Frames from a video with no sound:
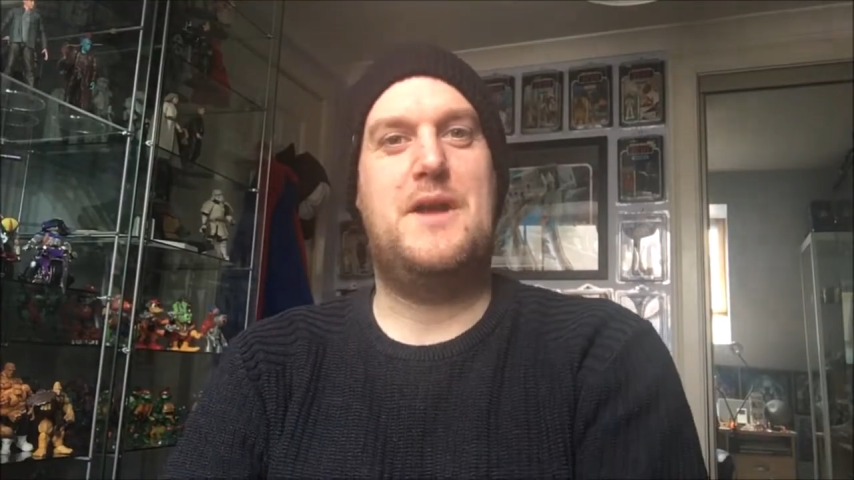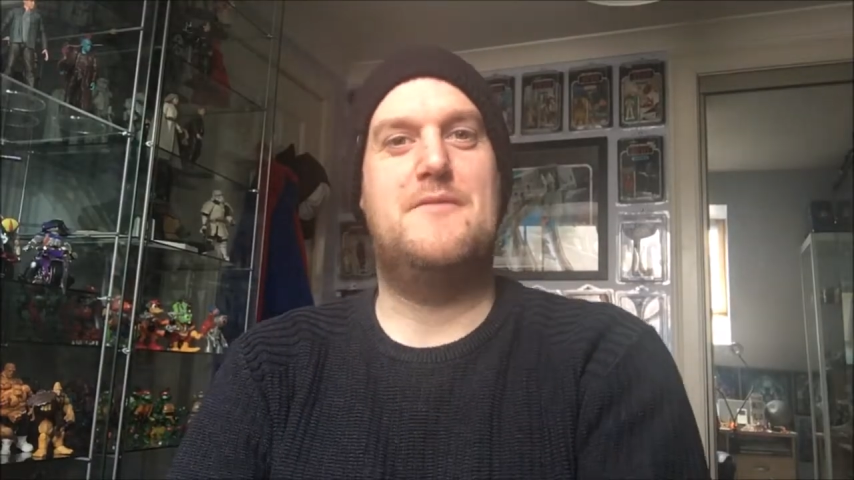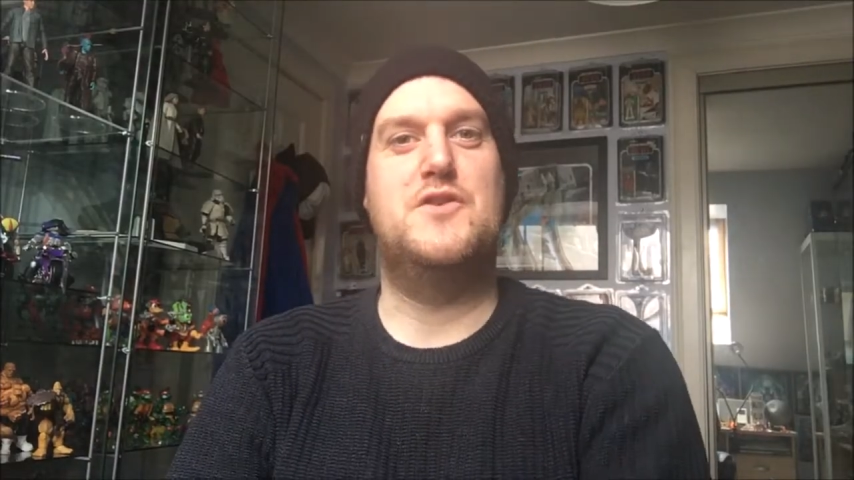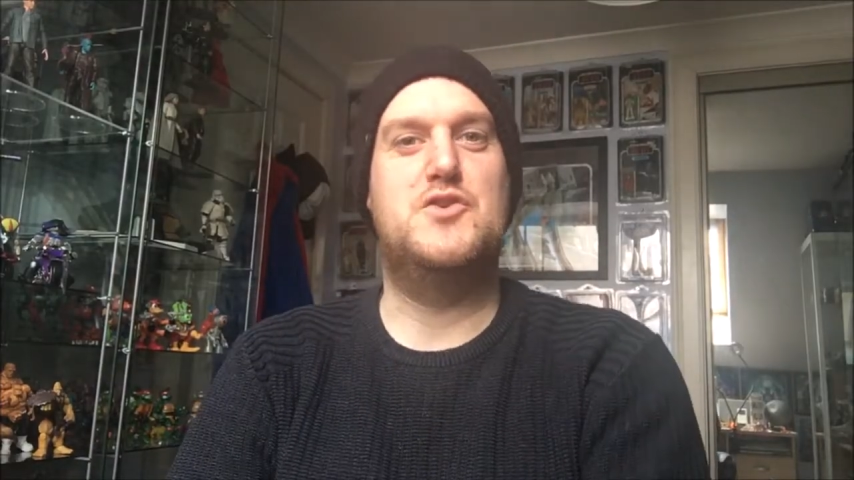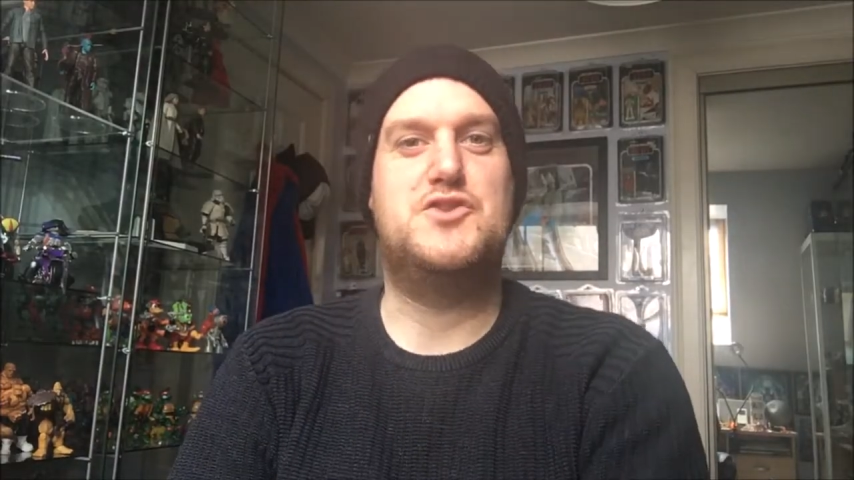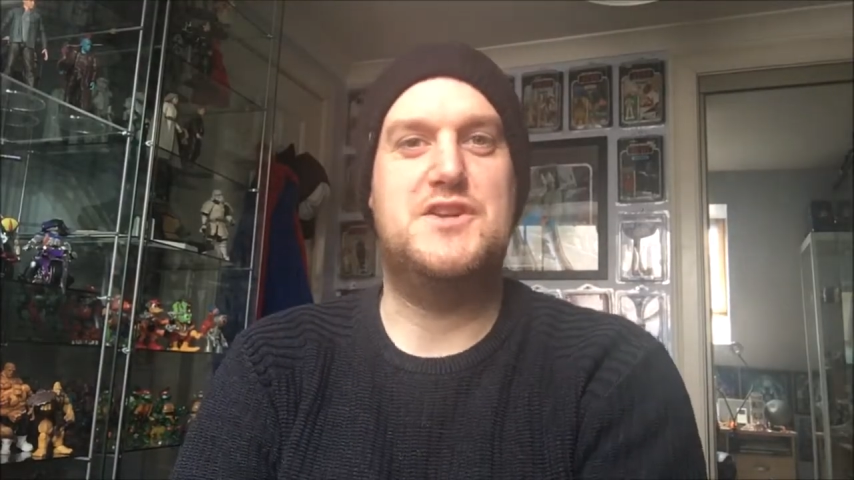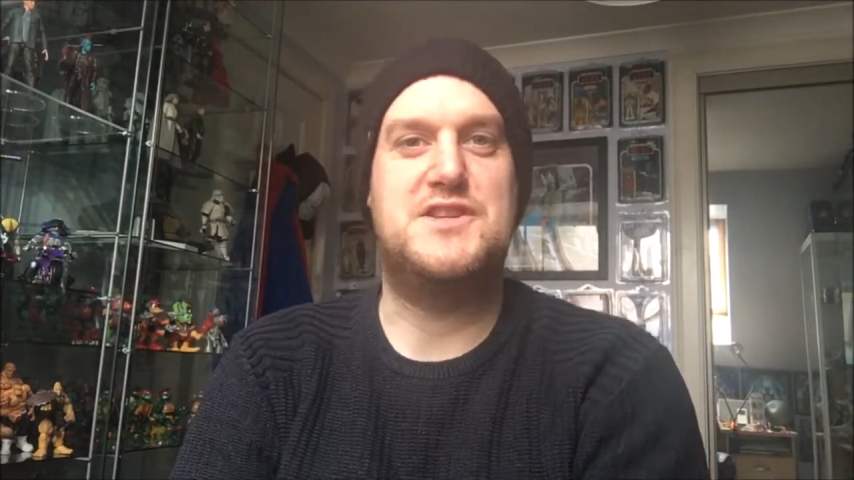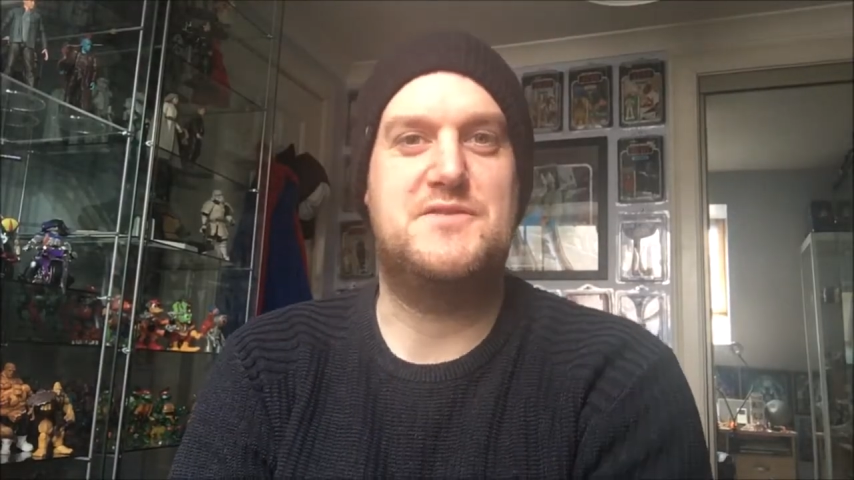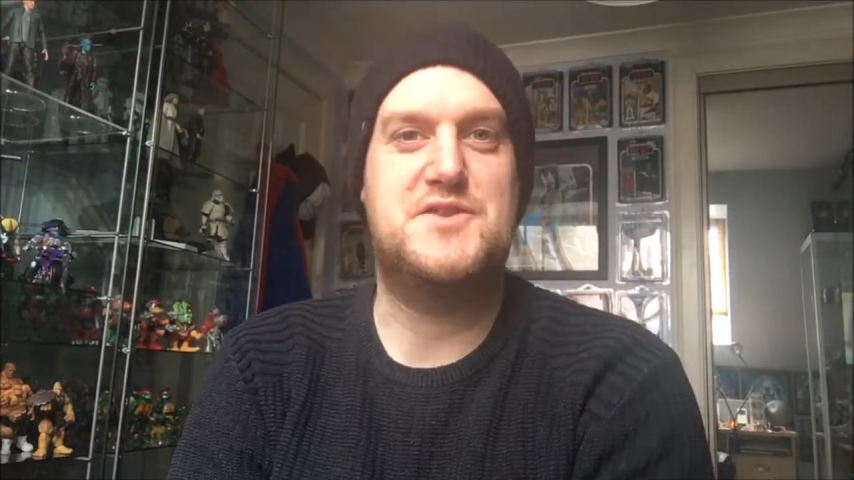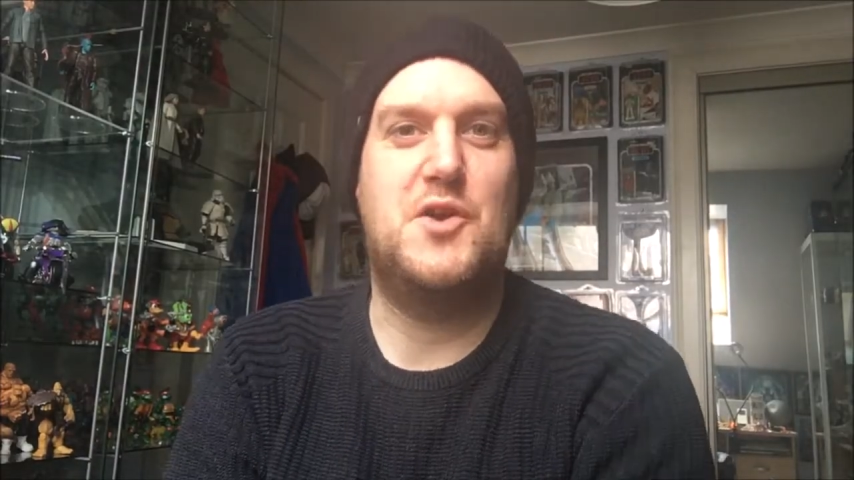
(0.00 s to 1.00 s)
bienvenue chez
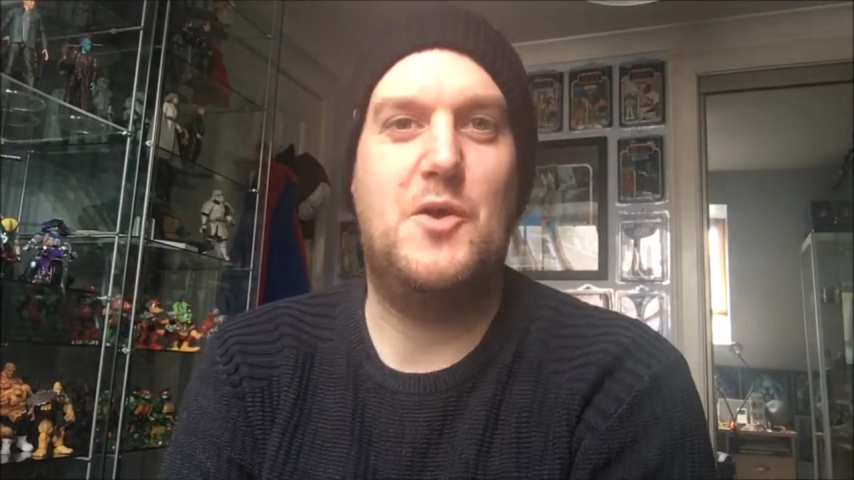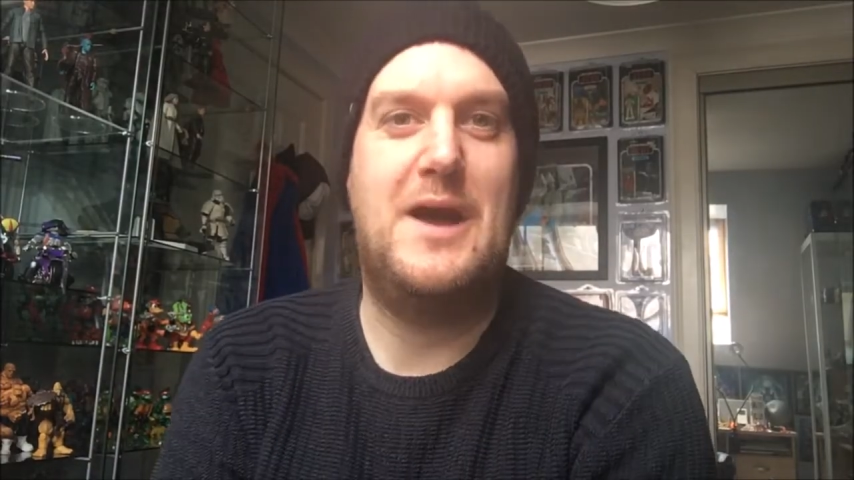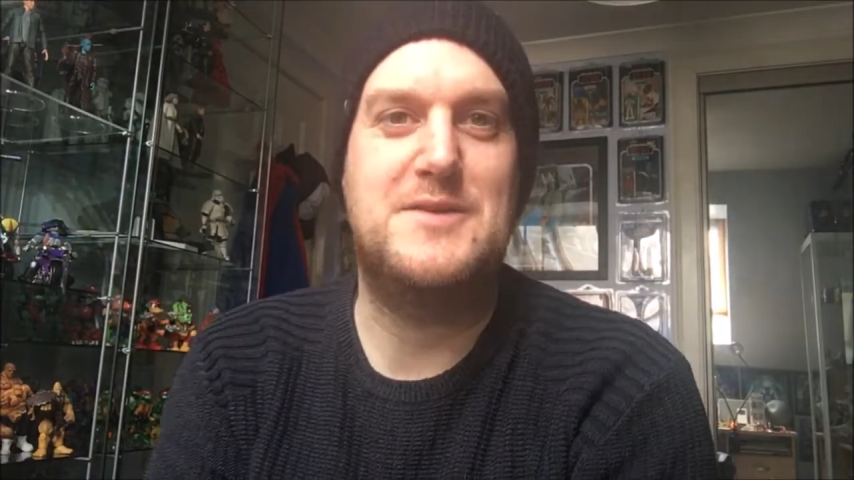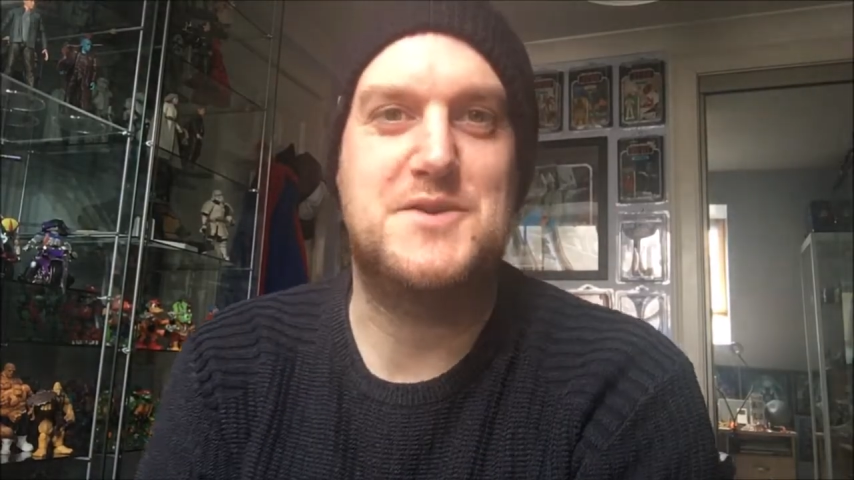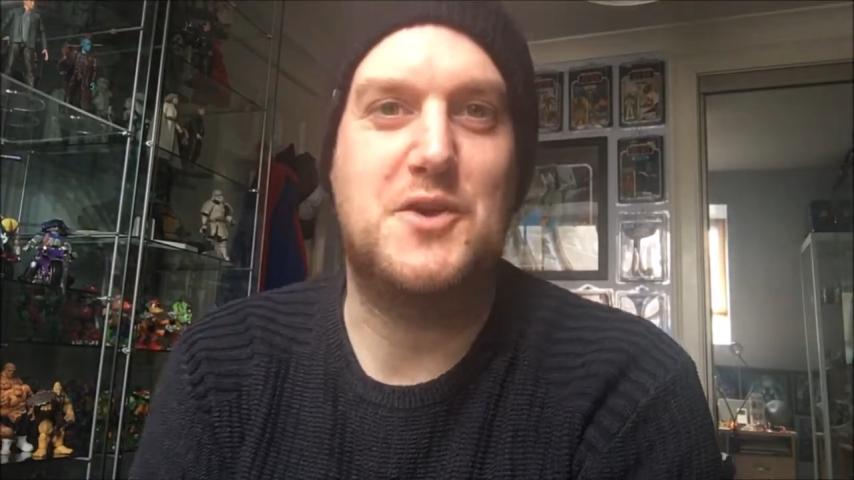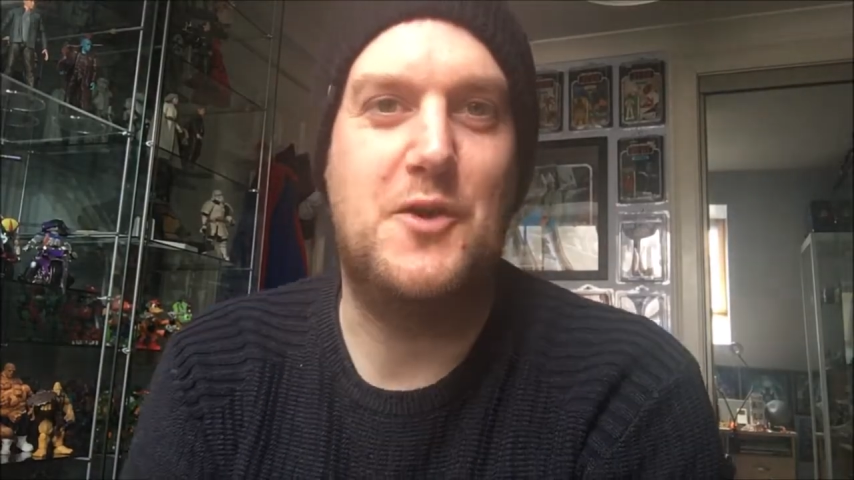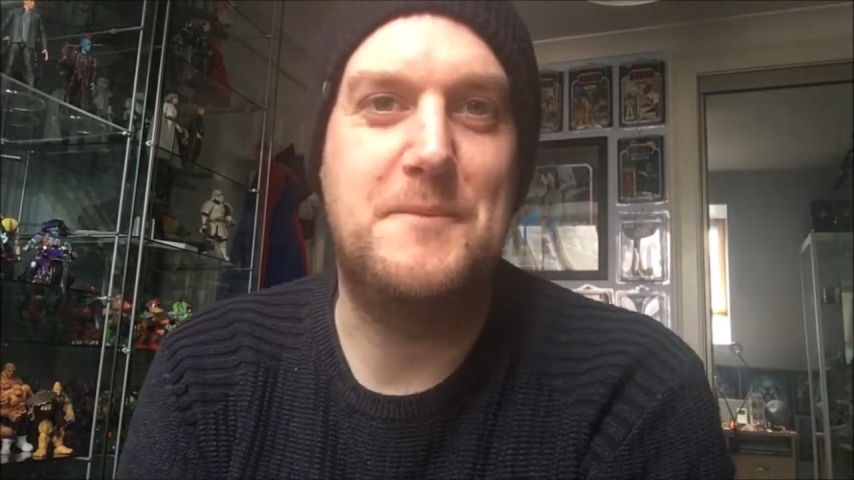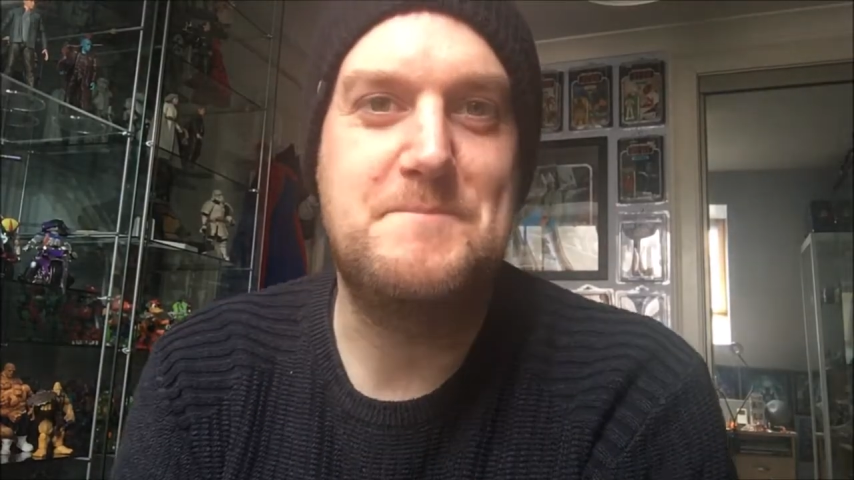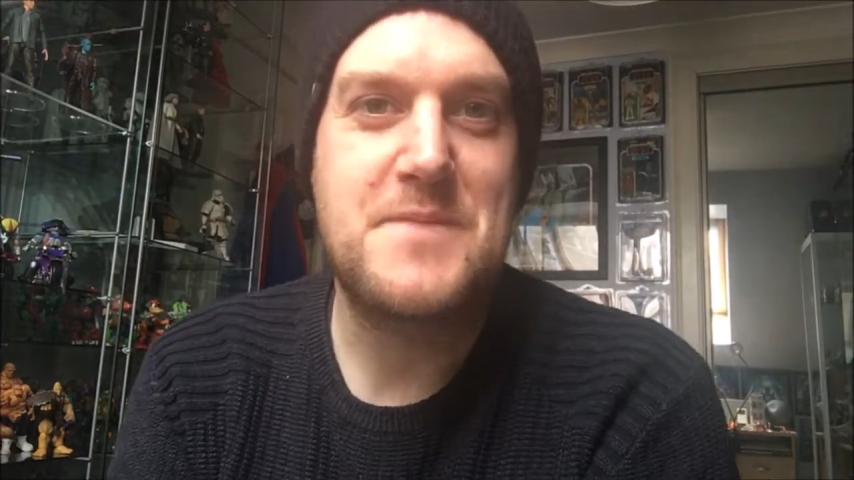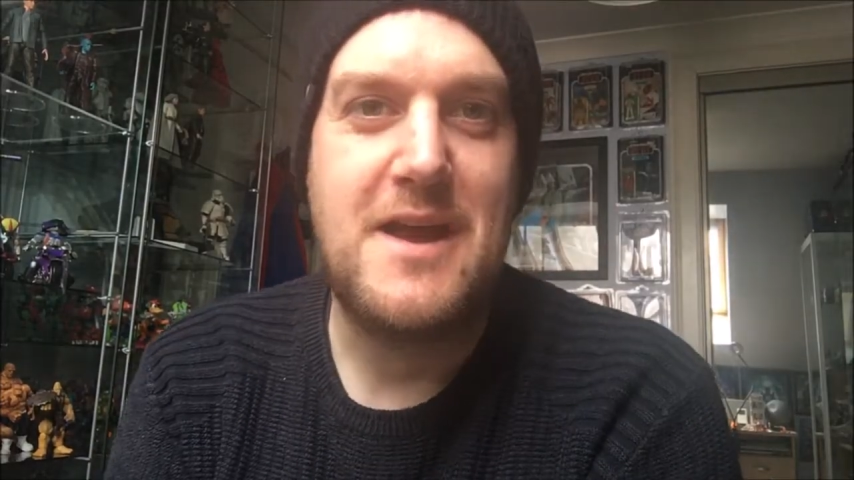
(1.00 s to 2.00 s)
Jeff Solo, how's it going?